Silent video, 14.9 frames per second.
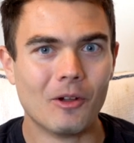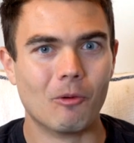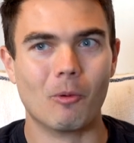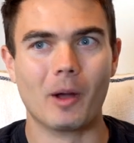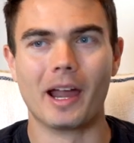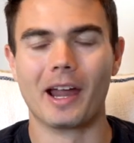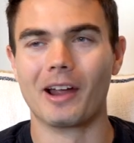
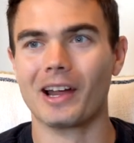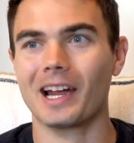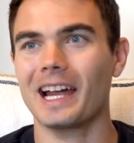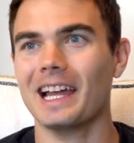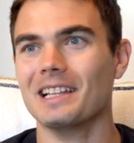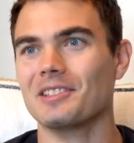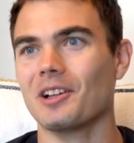where
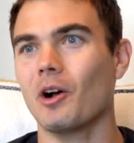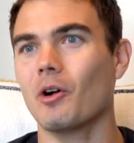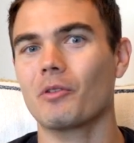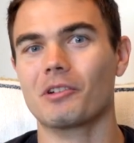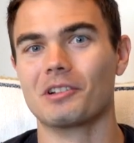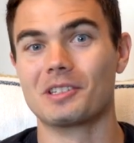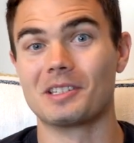it's
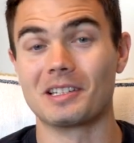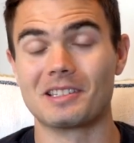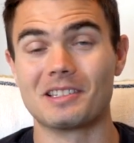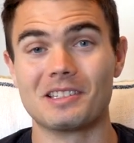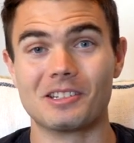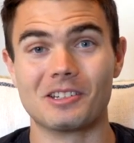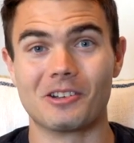over
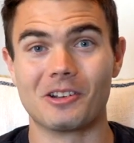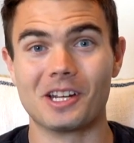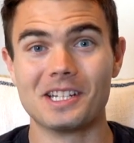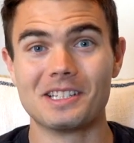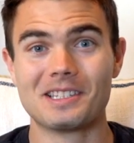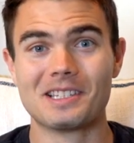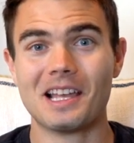60
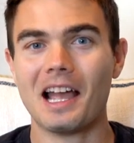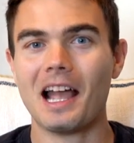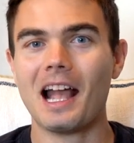degrees,